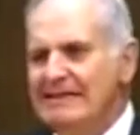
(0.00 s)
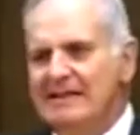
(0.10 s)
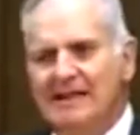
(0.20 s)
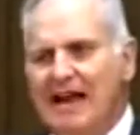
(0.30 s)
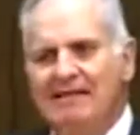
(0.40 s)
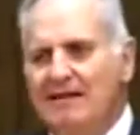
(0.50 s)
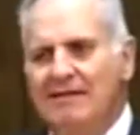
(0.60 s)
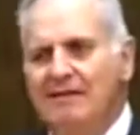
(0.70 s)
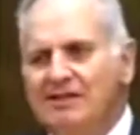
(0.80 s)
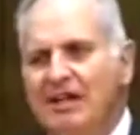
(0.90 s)
He that hath
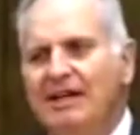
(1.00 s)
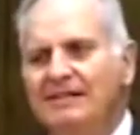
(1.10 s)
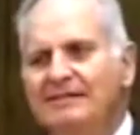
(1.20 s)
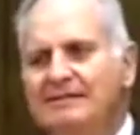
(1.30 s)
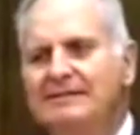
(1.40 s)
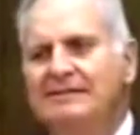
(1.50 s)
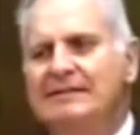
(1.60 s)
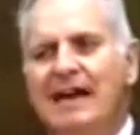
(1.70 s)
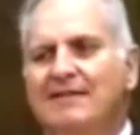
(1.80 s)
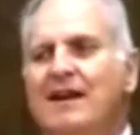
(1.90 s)
not the Son
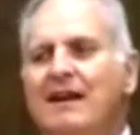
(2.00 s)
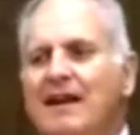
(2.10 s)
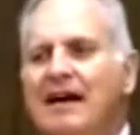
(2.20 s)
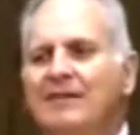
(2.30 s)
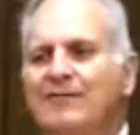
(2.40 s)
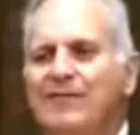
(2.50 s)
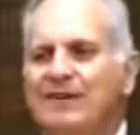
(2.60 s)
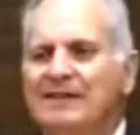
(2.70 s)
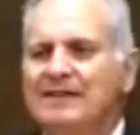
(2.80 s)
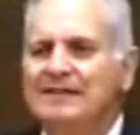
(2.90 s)
hath not life.